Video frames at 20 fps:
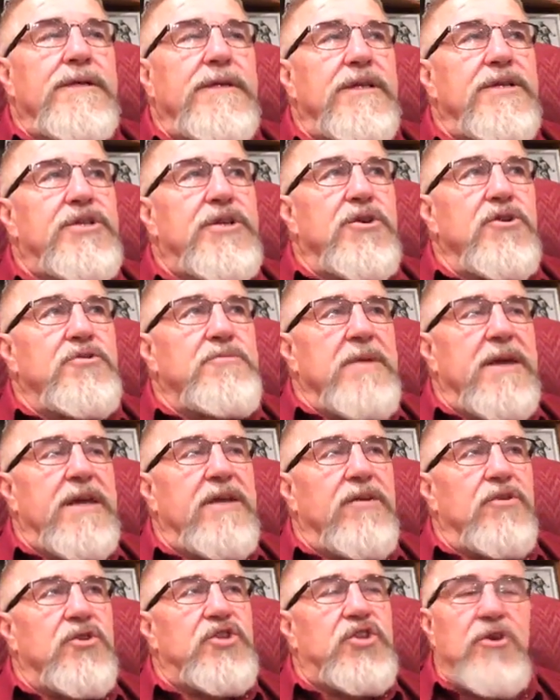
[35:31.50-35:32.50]
Excuse me.
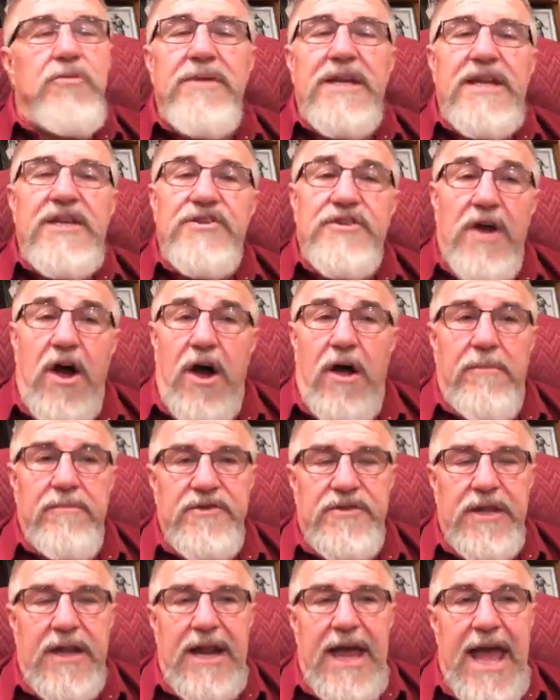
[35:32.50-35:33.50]
There's so many
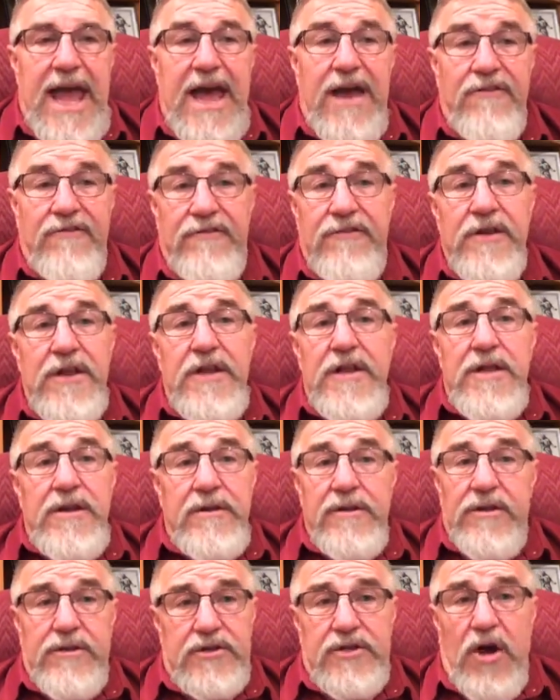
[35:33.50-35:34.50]
Psalms that have,
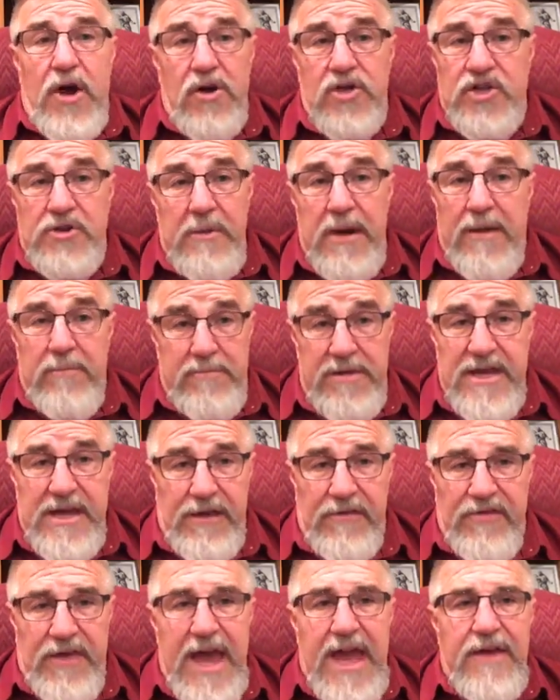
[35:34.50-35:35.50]
that talks about
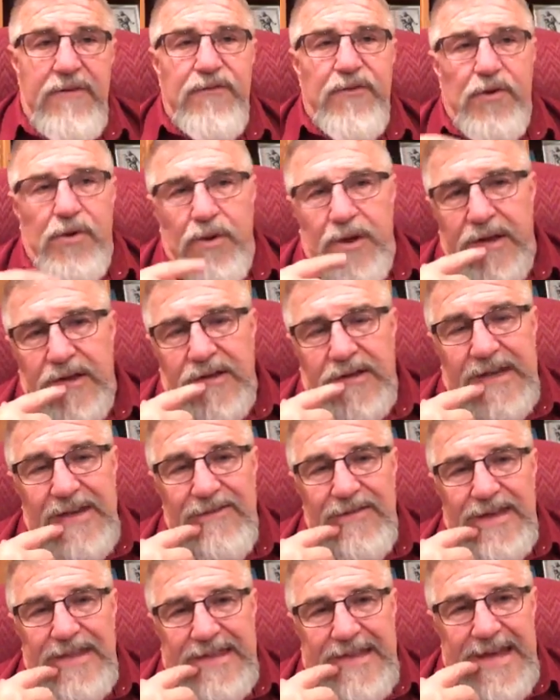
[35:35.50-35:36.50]
being thankful and
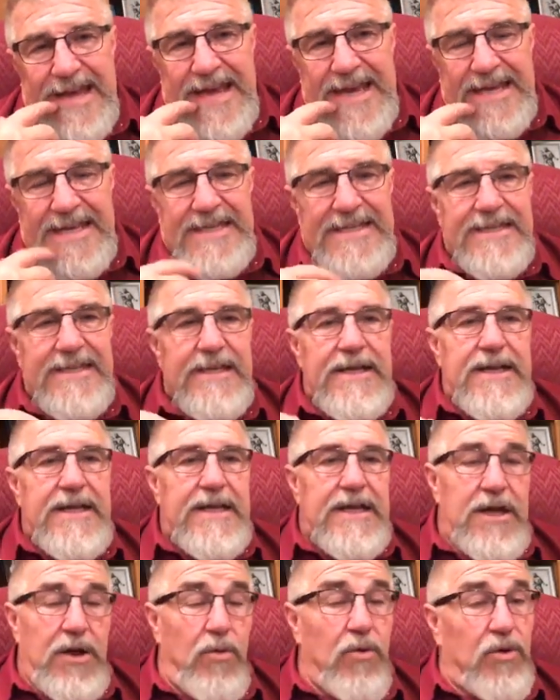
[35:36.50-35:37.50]
giving thanks.
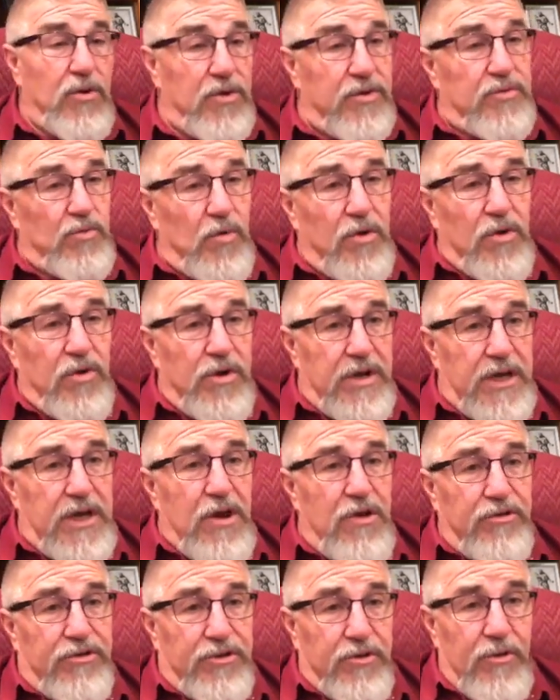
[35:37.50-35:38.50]
We're going, to, we're going to
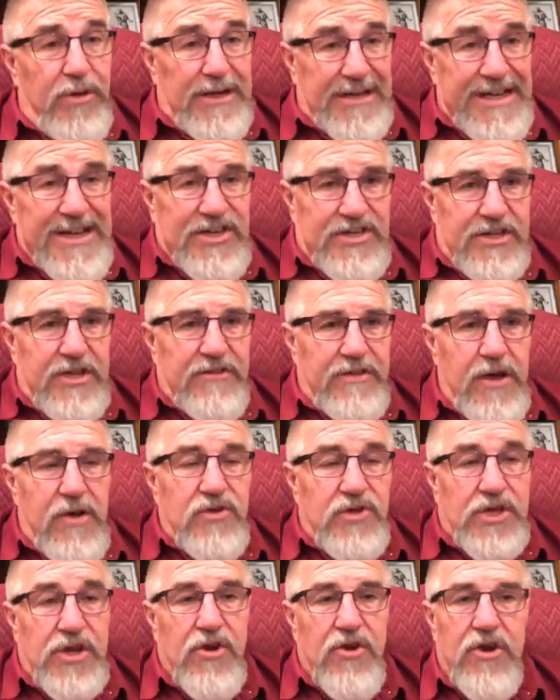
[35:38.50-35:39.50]
go through a list of
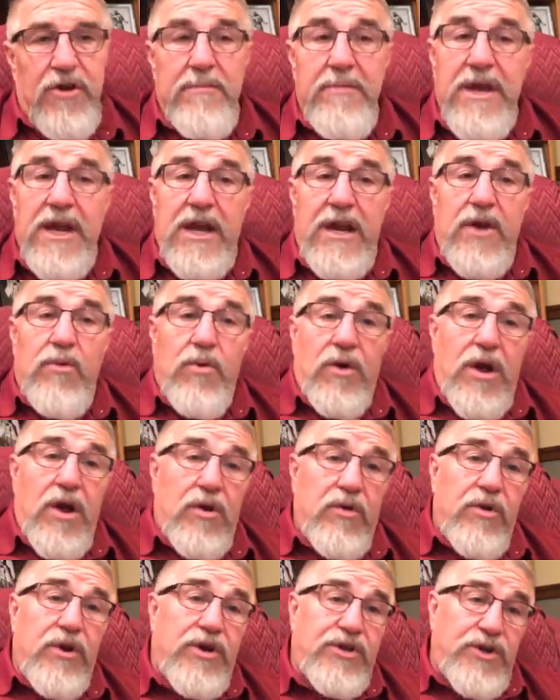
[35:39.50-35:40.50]
those here in a minute. Now, we're
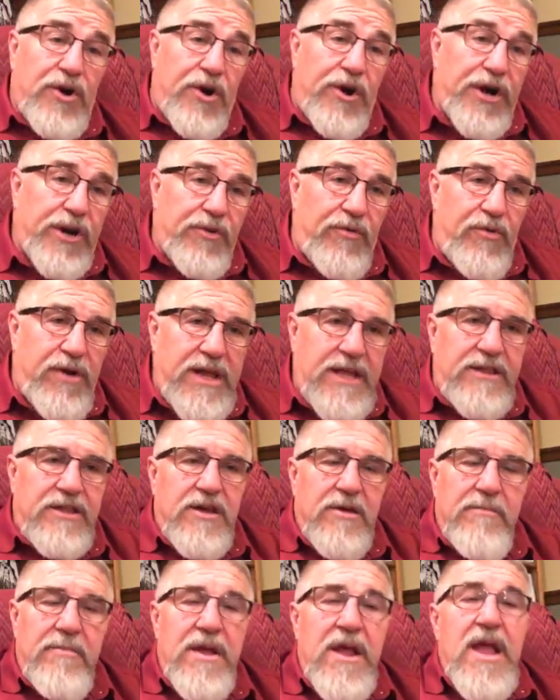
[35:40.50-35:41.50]
not going to turn and read
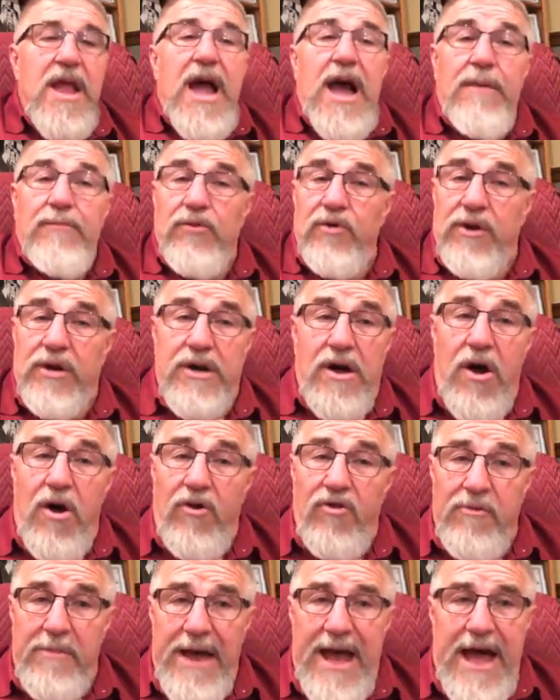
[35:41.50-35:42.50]
them. I'm going to
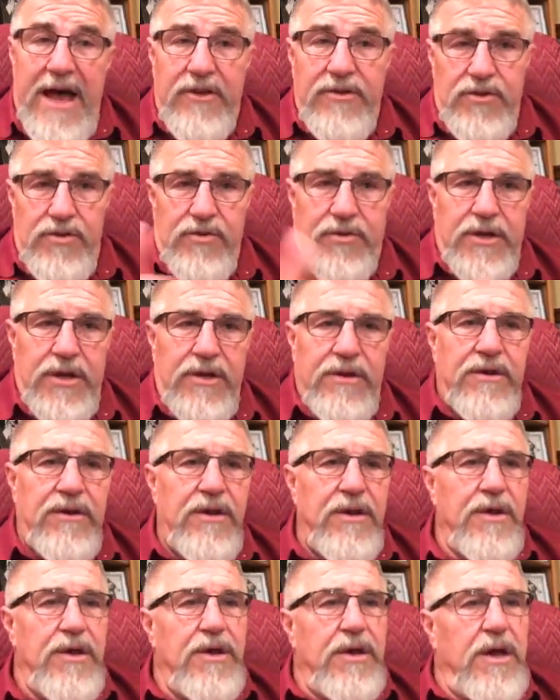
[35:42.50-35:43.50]
call them out. You can,
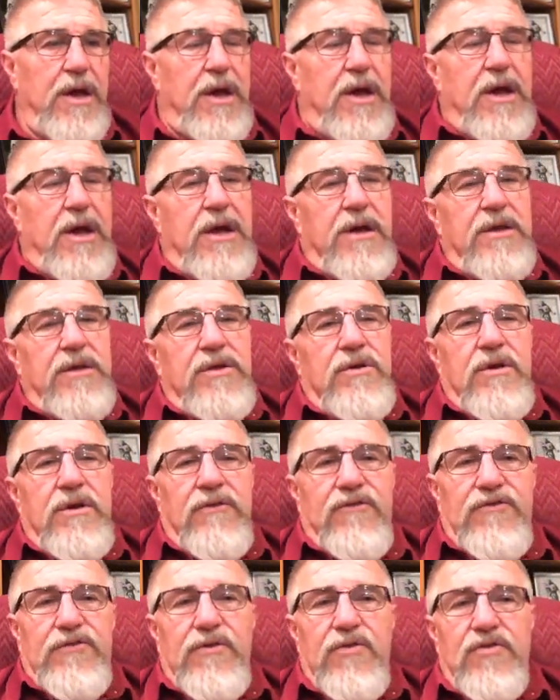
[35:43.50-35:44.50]
uh, you,
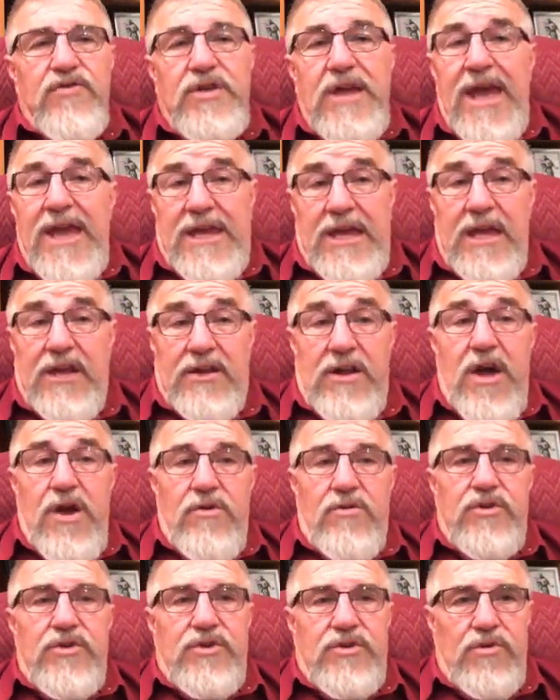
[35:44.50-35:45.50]
if you're taking
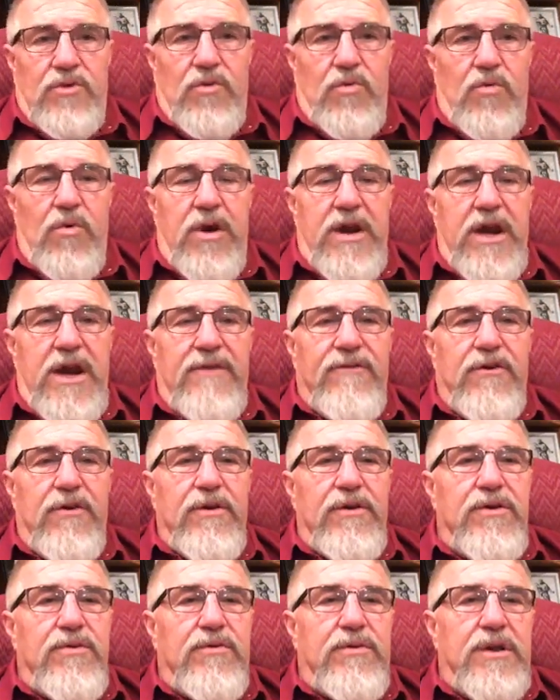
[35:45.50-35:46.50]
notes or
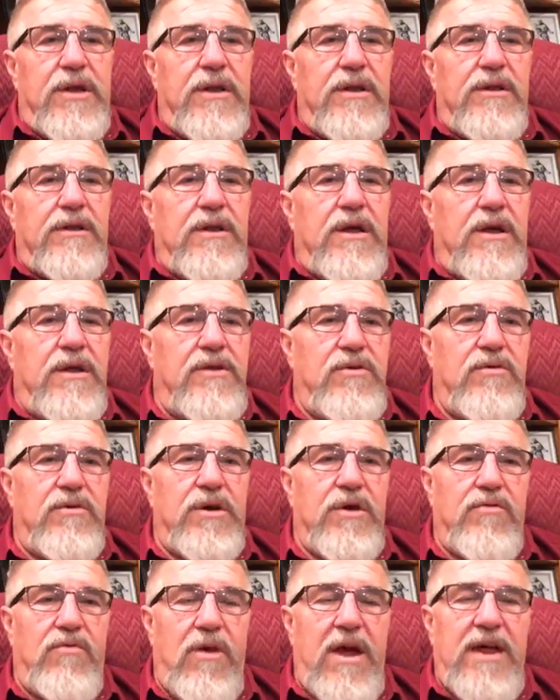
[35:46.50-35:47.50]
whatever, you can, uh, you
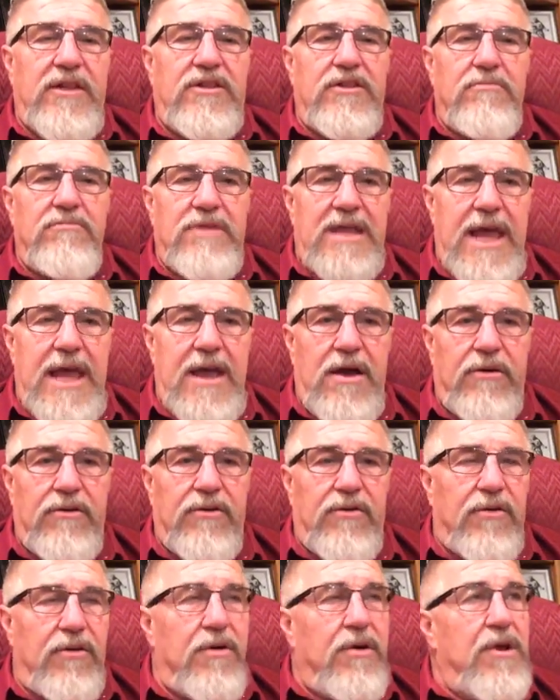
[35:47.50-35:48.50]
can write them
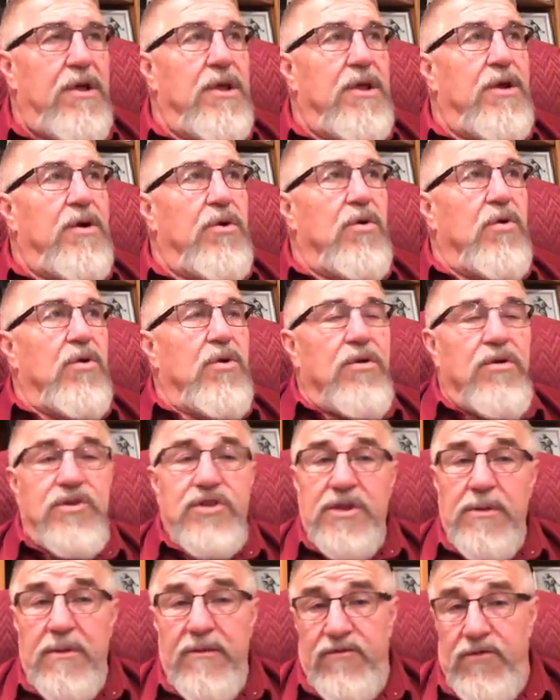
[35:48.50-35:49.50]
down or, or
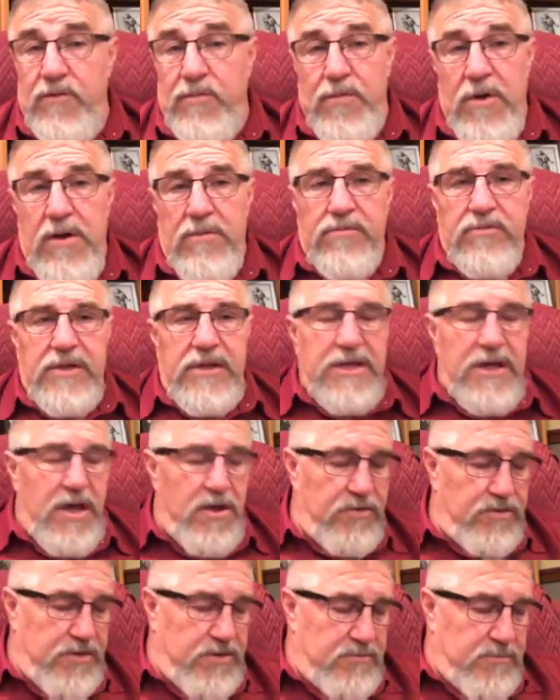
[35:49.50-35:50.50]
some of you probably
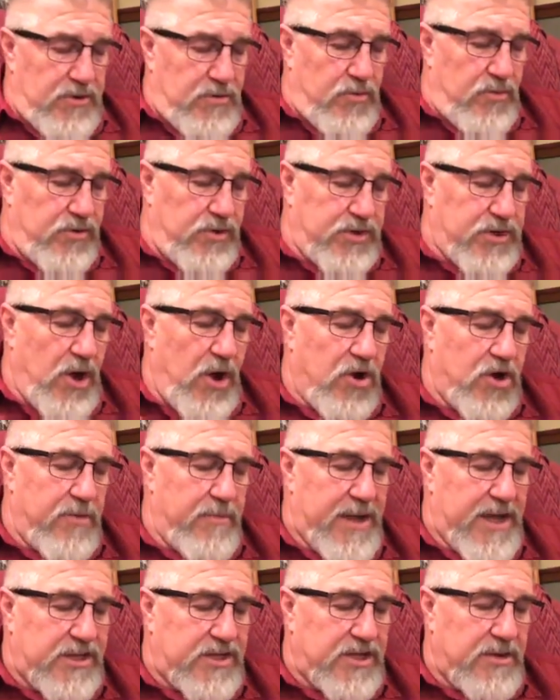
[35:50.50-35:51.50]
know them, but I want to talk
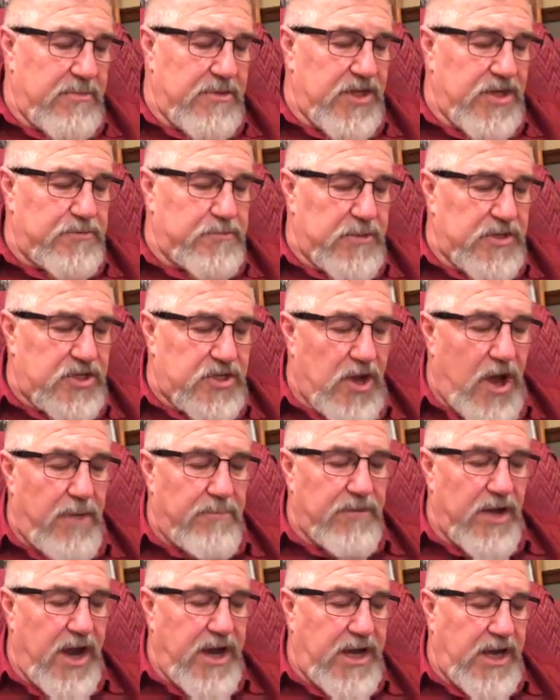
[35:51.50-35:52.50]
about some of this. But
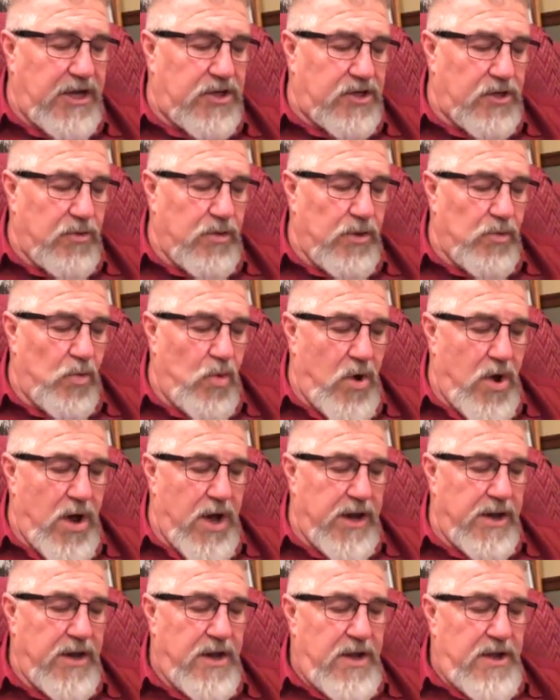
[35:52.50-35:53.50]
Psalm 92 and
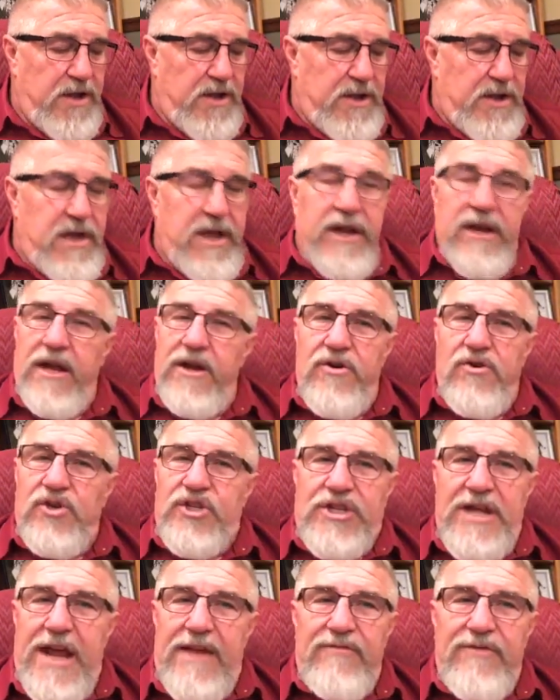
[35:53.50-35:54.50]
1, and
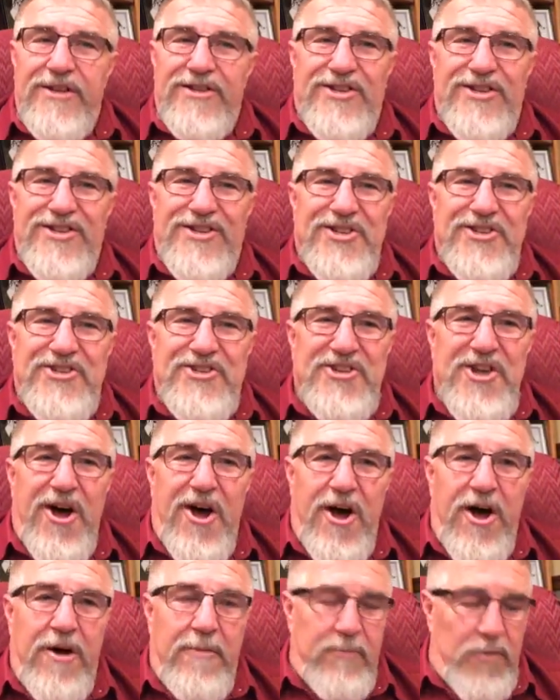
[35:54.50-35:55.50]
understand this is a
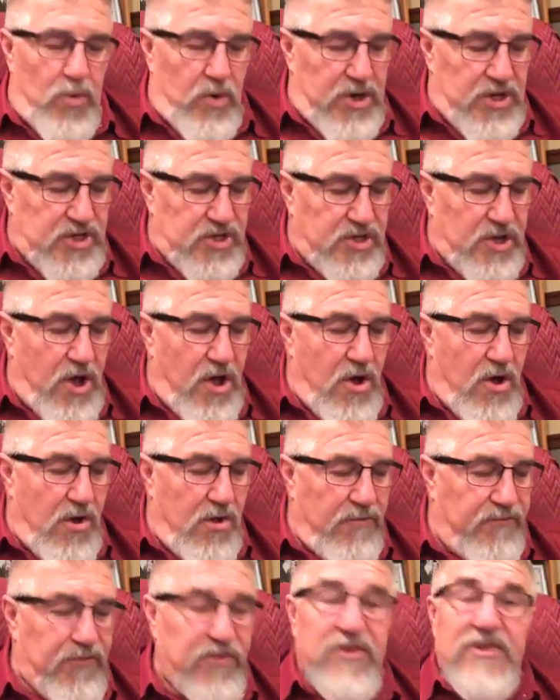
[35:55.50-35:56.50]
psalm or a
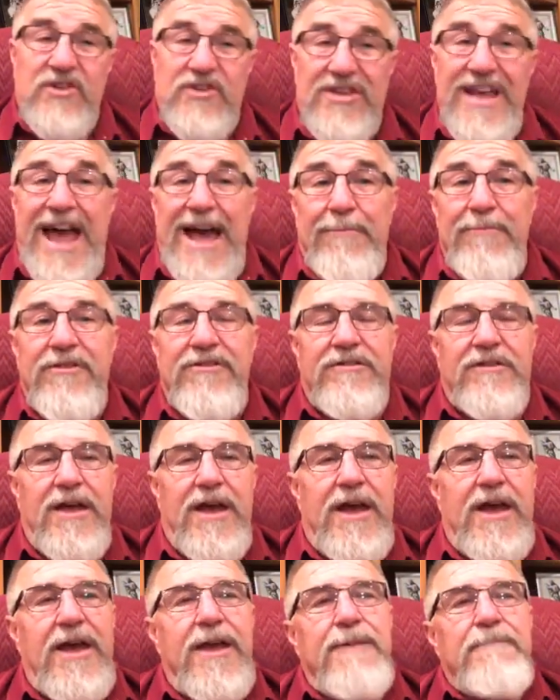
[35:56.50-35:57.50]
song for the Sabbath
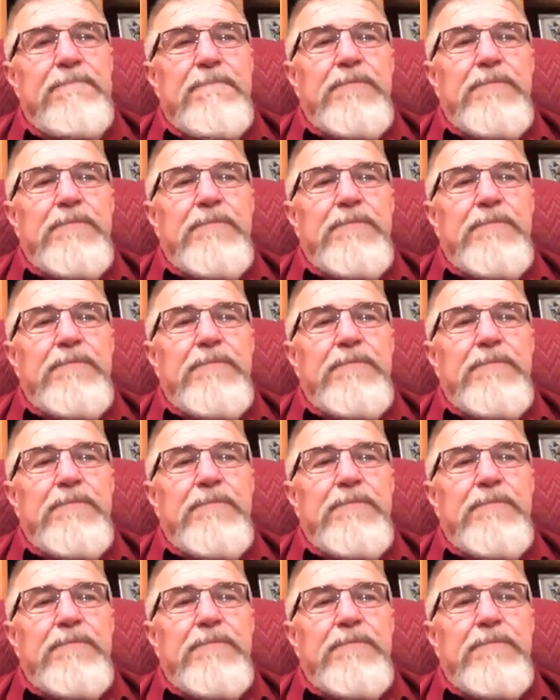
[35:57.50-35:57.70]
day.